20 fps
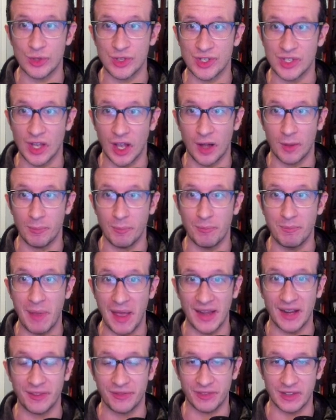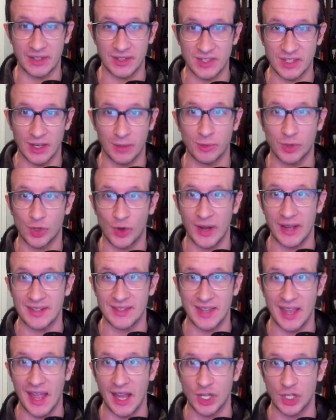you some benefit, some
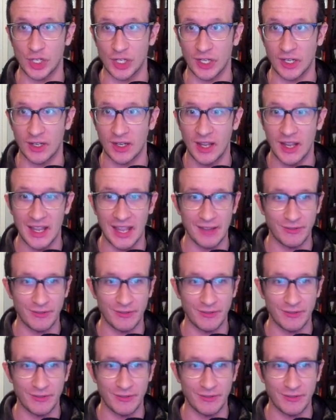transaction,